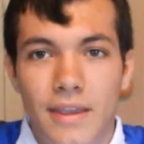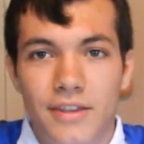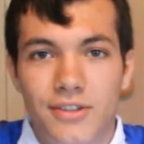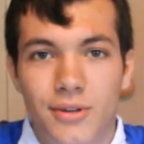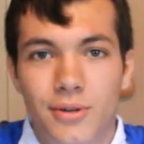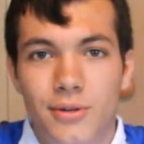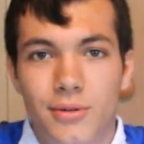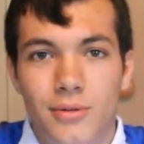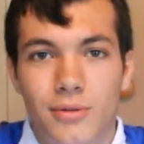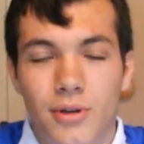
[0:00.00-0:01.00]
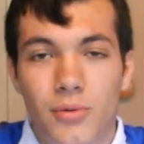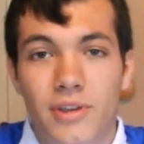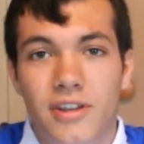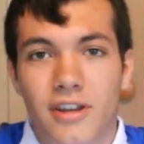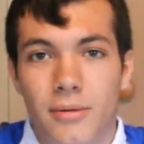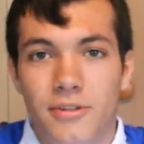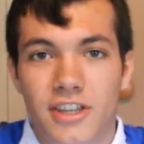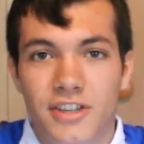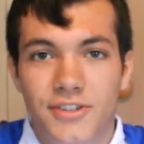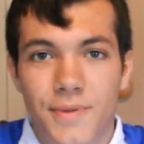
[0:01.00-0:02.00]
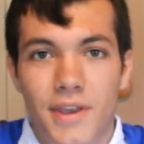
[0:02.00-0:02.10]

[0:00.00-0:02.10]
So a week and a couple days.